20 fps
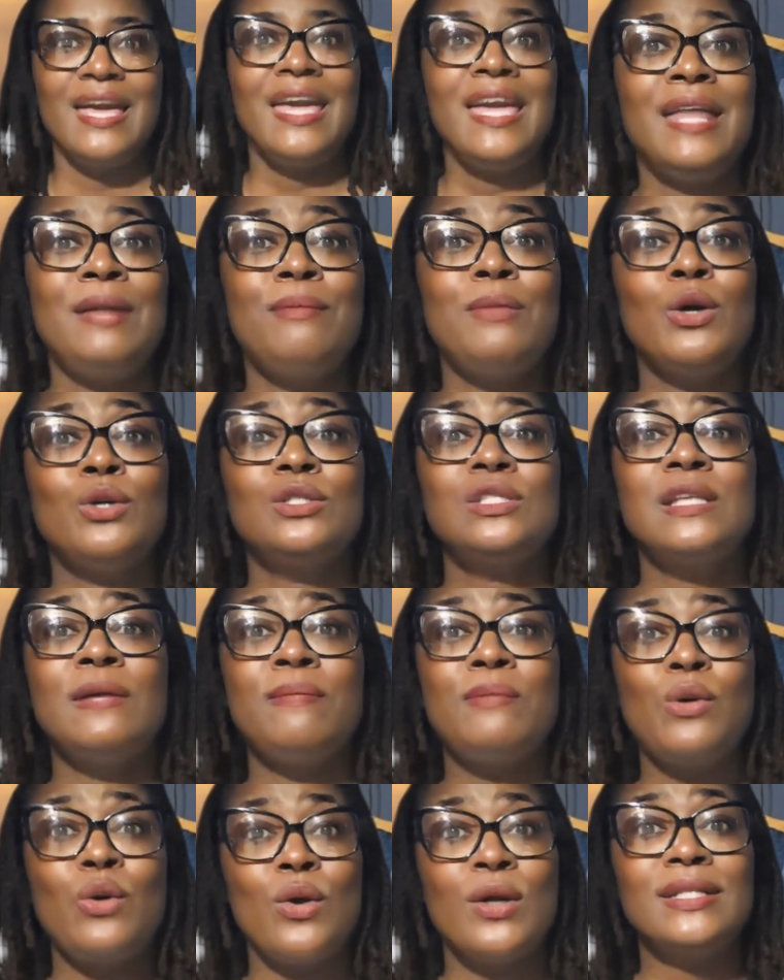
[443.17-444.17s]
And most
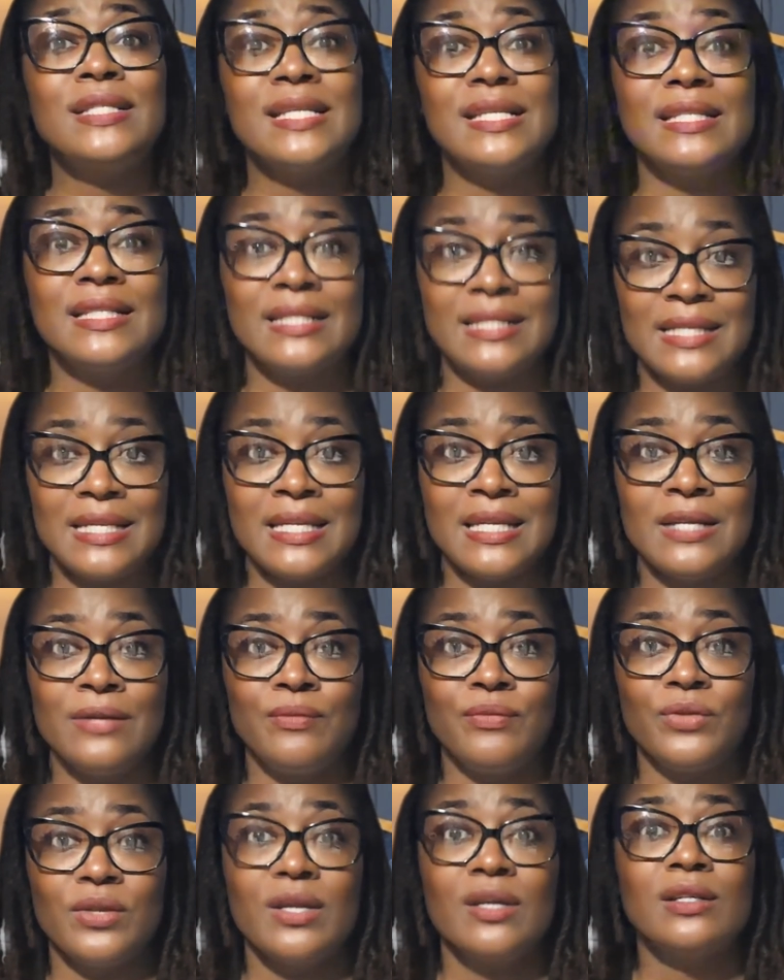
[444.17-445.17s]
importantly,
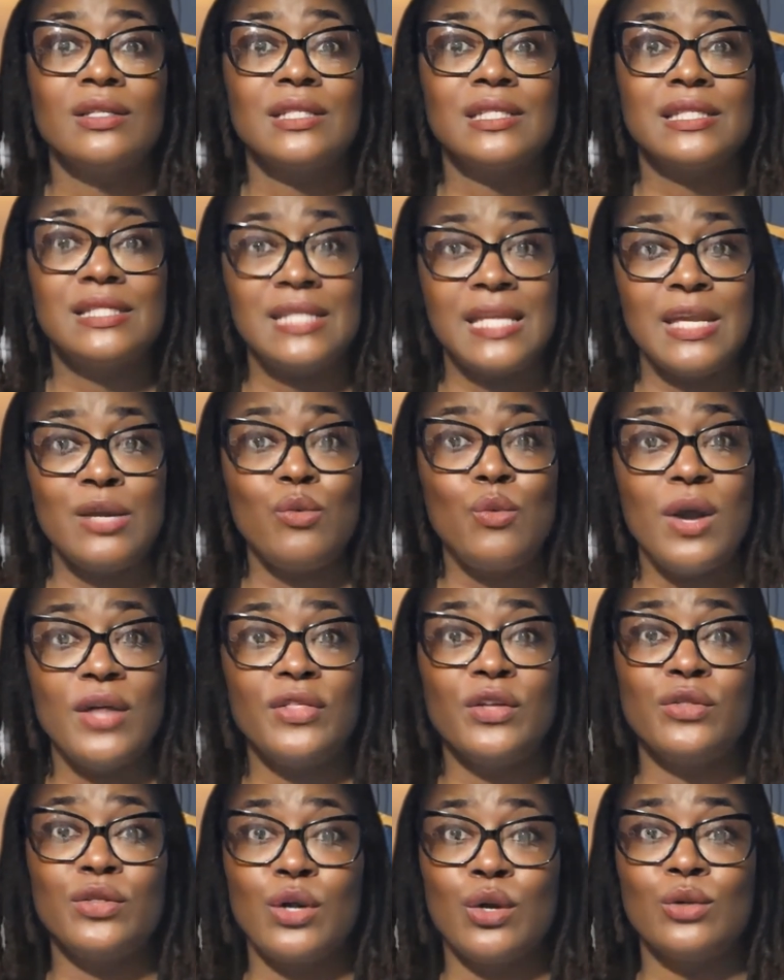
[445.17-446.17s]
see
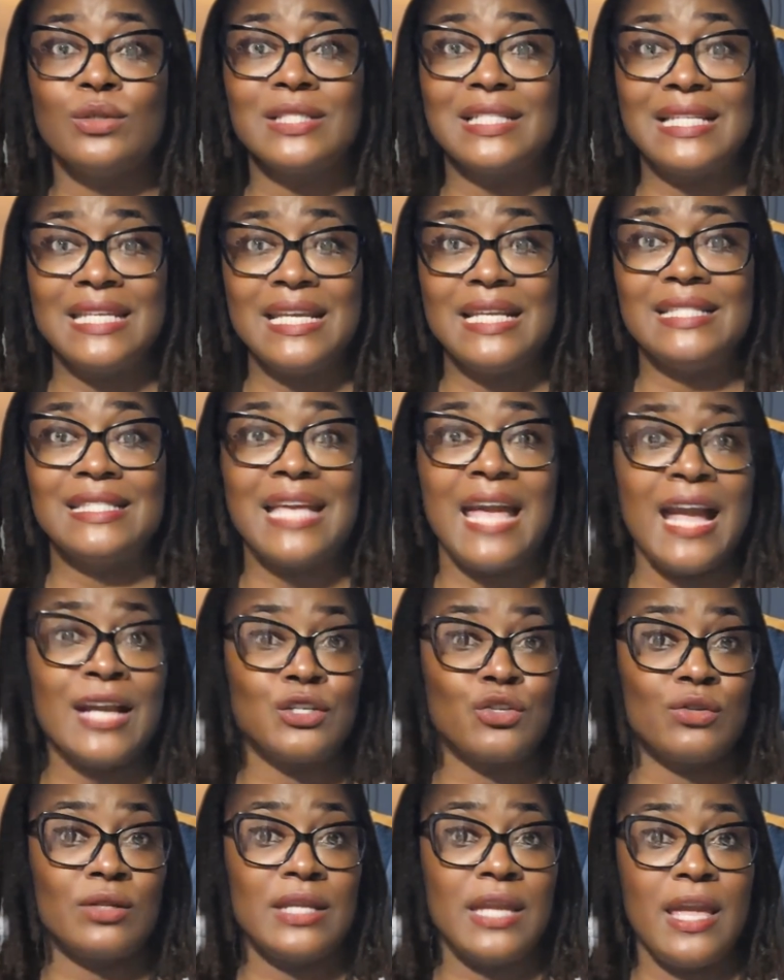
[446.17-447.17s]
whether those leads
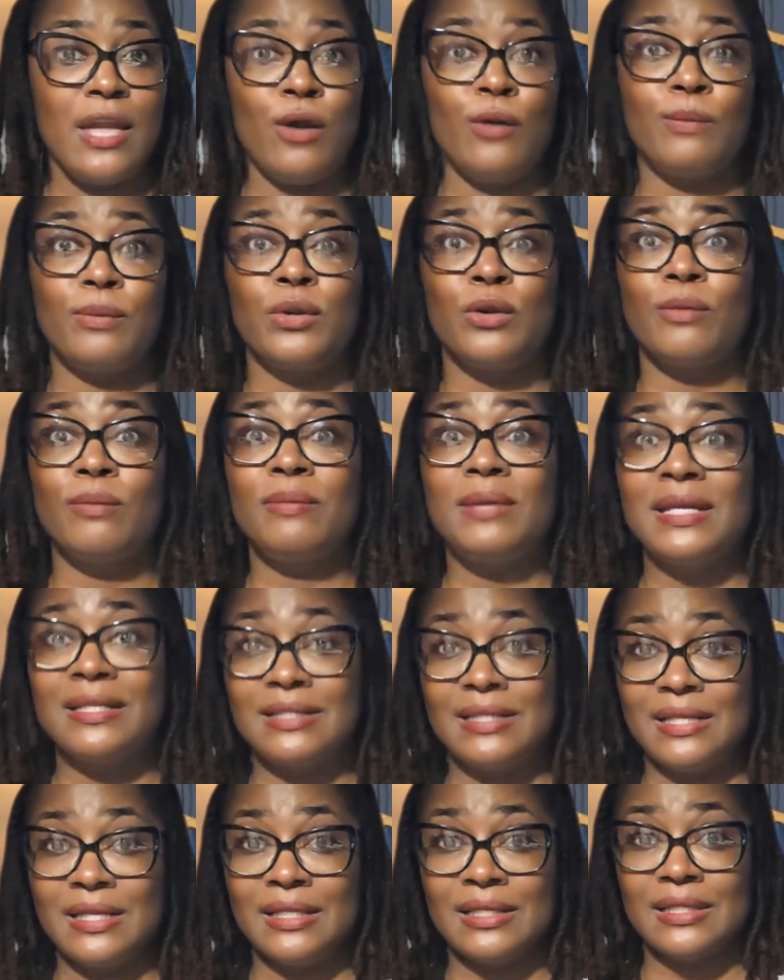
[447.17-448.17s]
actually help your
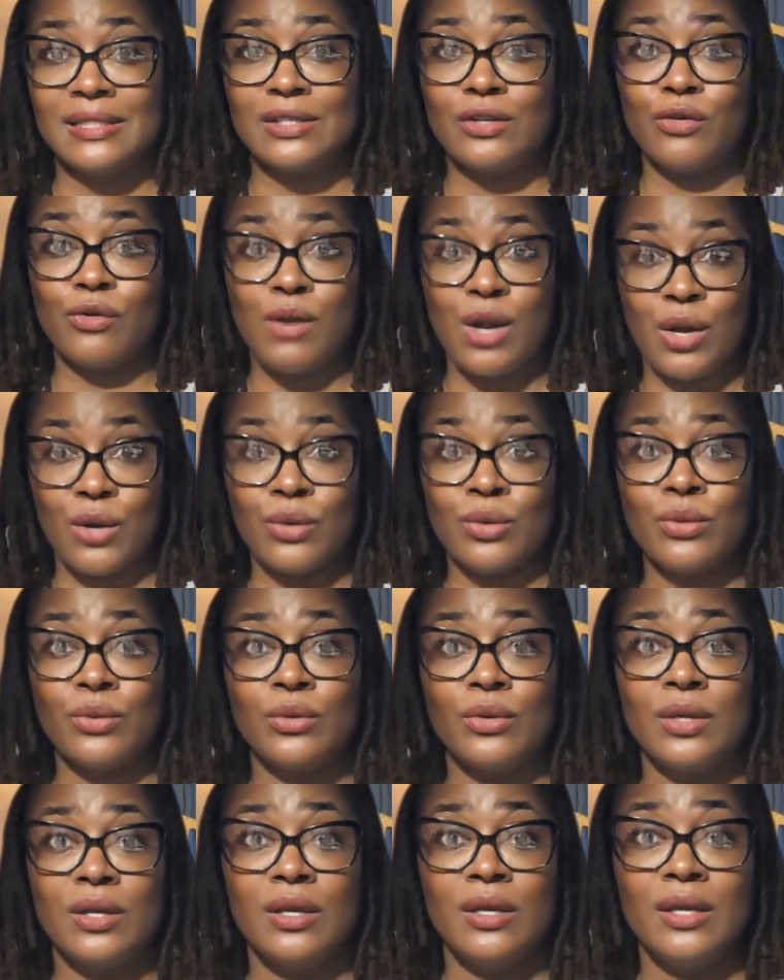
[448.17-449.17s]
business grow.
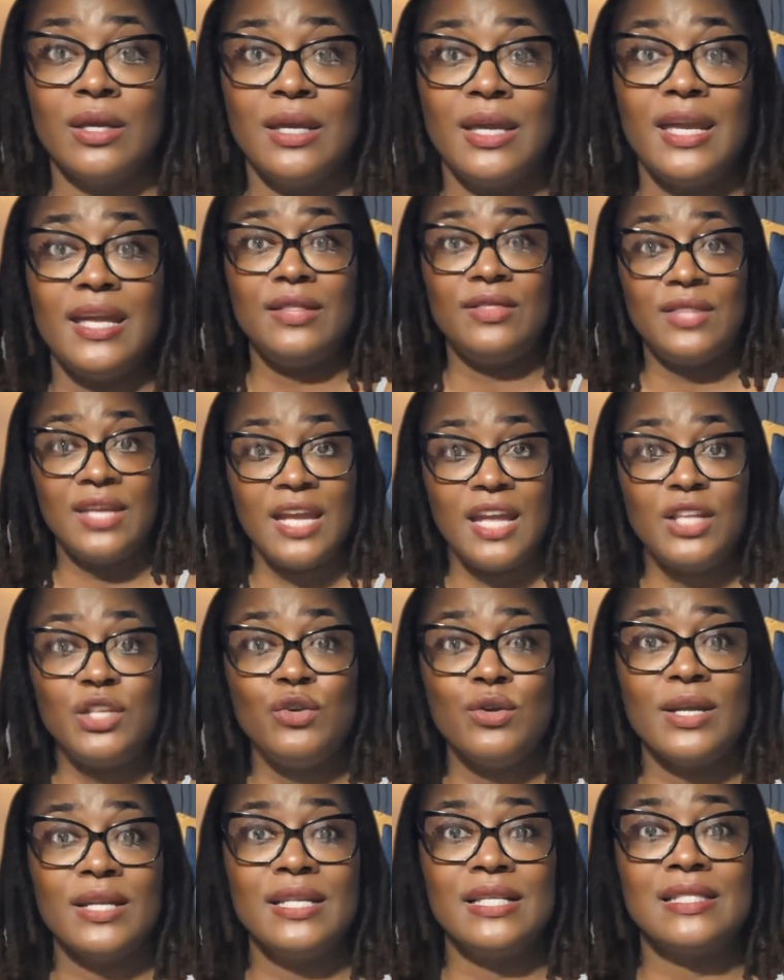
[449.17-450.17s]
And then
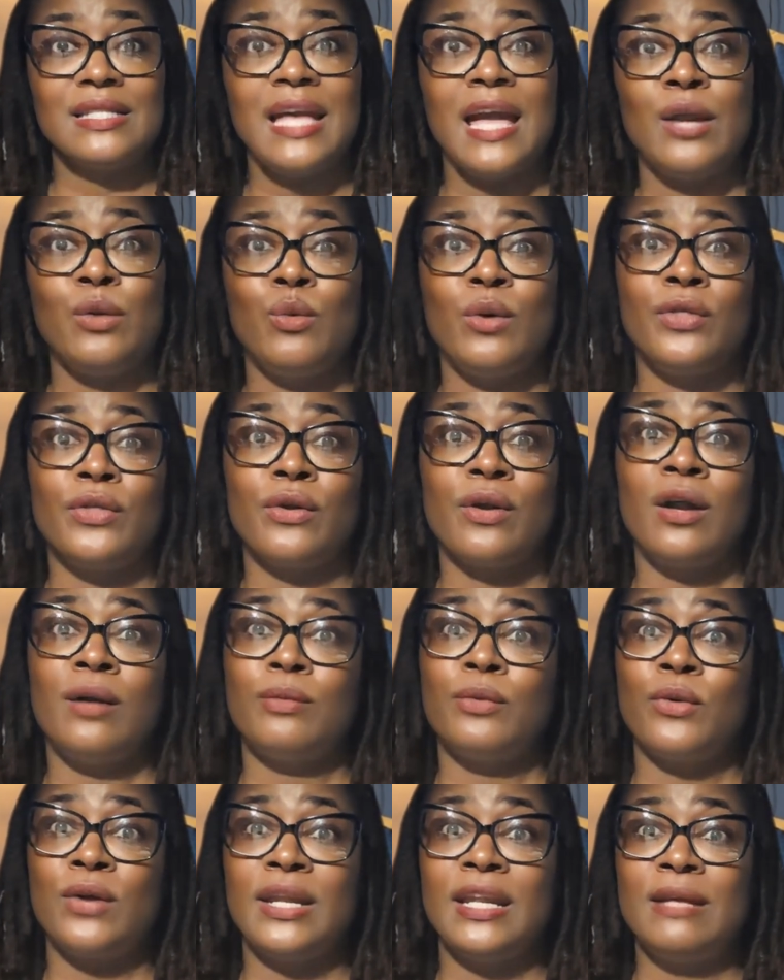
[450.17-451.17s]
you can decide whether
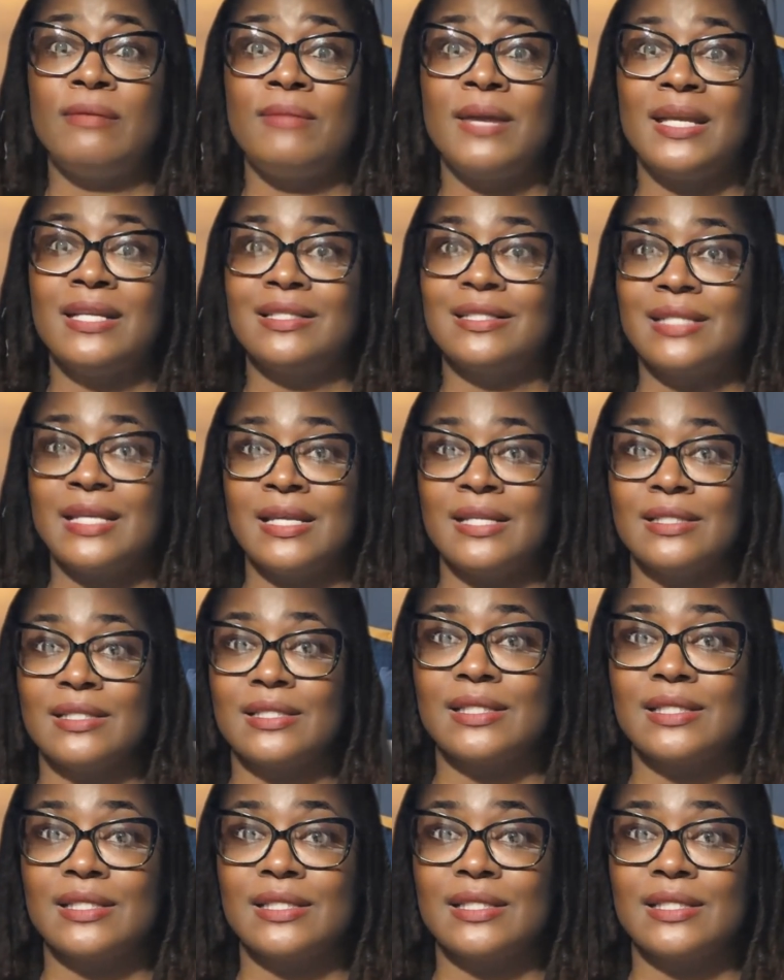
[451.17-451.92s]
upgrading makes sense.